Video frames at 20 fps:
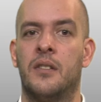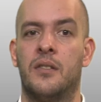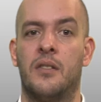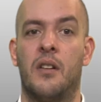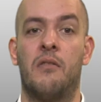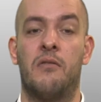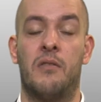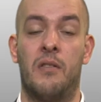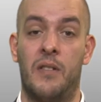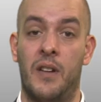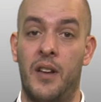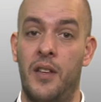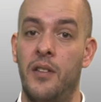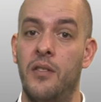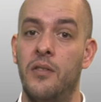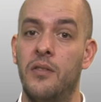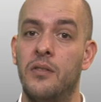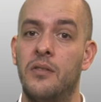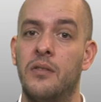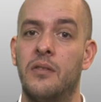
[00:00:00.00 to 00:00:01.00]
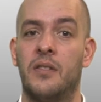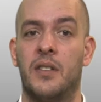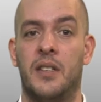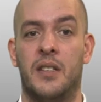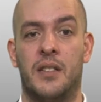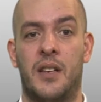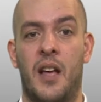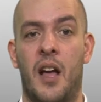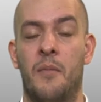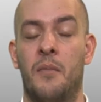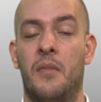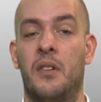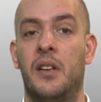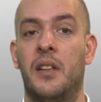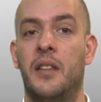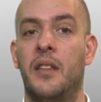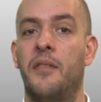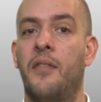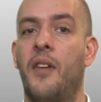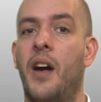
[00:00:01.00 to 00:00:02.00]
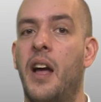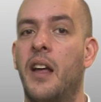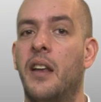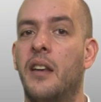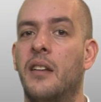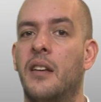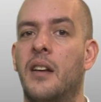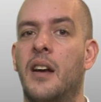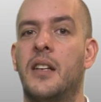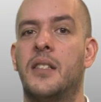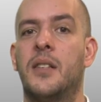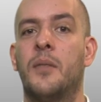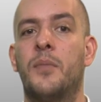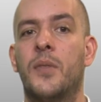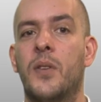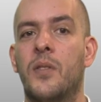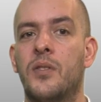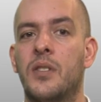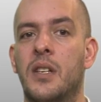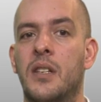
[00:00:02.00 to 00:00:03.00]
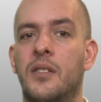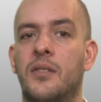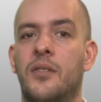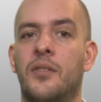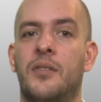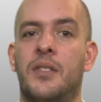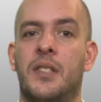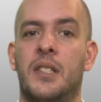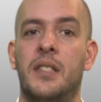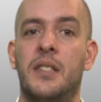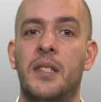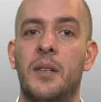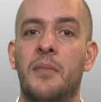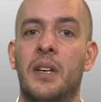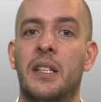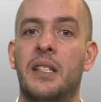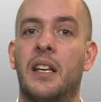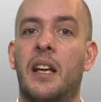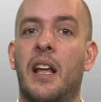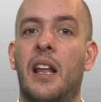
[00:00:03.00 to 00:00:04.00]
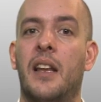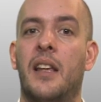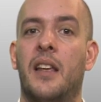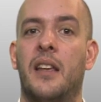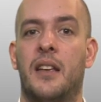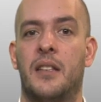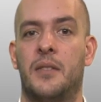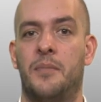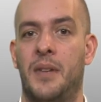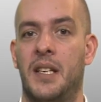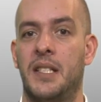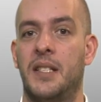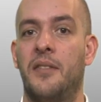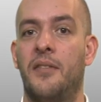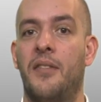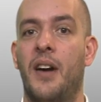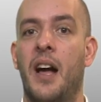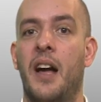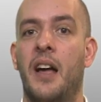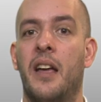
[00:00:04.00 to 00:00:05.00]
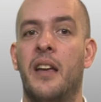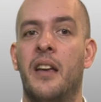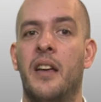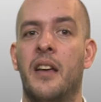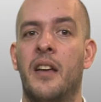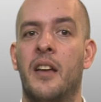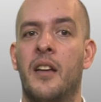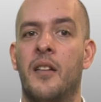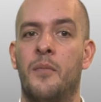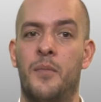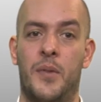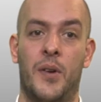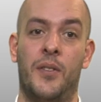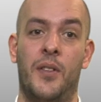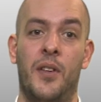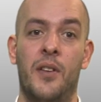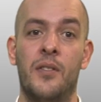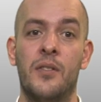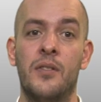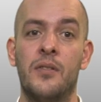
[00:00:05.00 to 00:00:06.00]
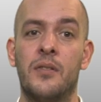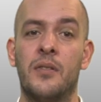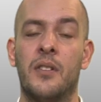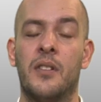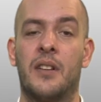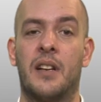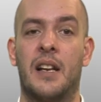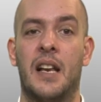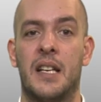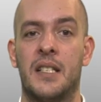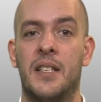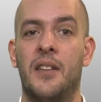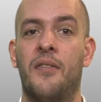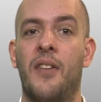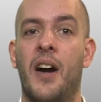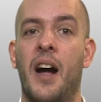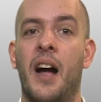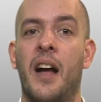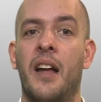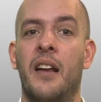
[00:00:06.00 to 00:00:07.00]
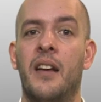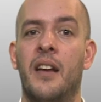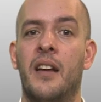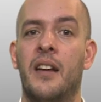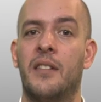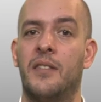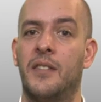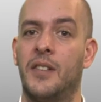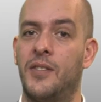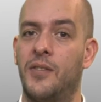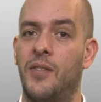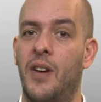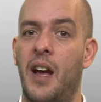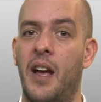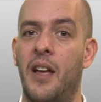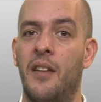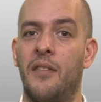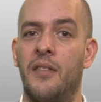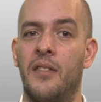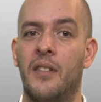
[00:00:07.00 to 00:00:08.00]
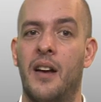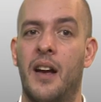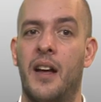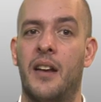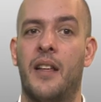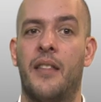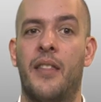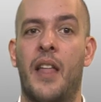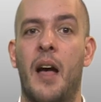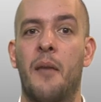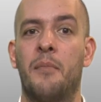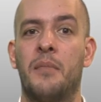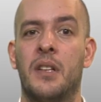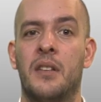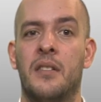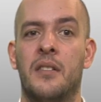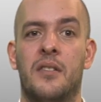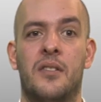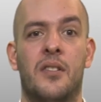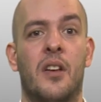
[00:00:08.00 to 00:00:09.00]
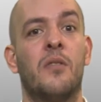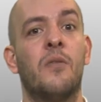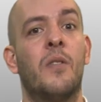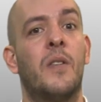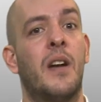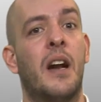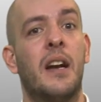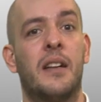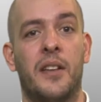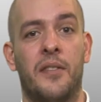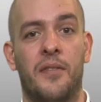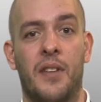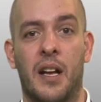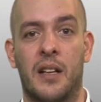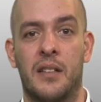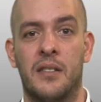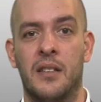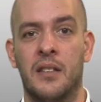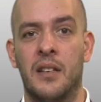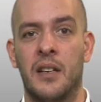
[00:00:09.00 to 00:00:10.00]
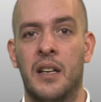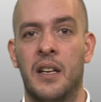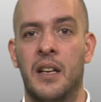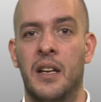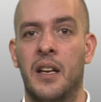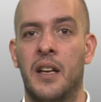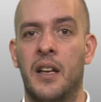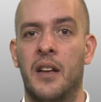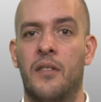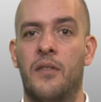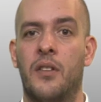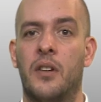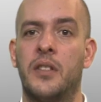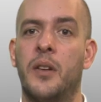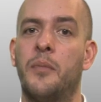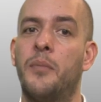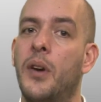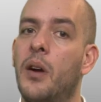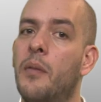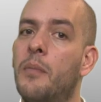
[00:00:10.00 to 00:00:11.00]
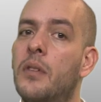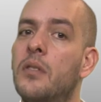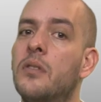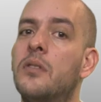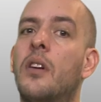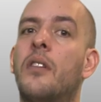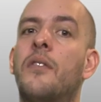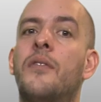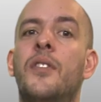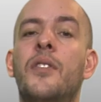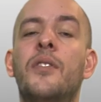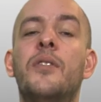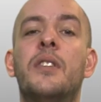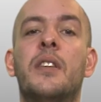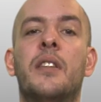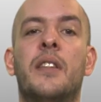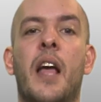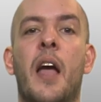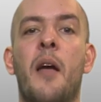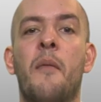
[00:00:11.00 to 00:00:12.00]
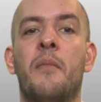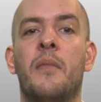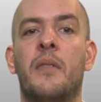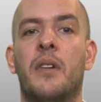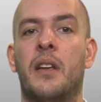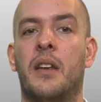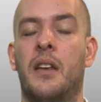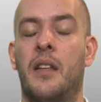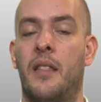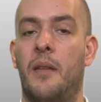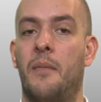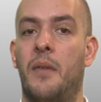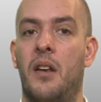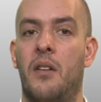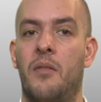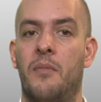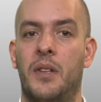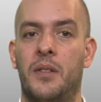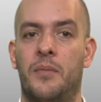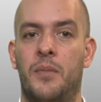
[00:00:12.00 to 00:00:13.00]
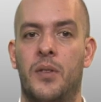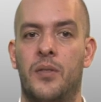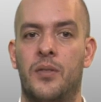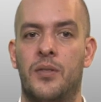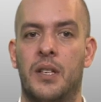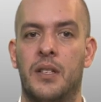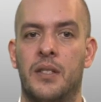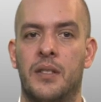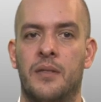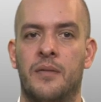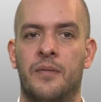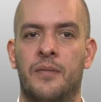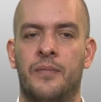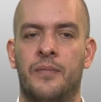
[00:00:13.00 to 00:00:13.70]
Software reuse is commonly defined as a process to systematically specify, produce, classify, retrieve, and adapt software artifacts for the purpose of using them in a development process.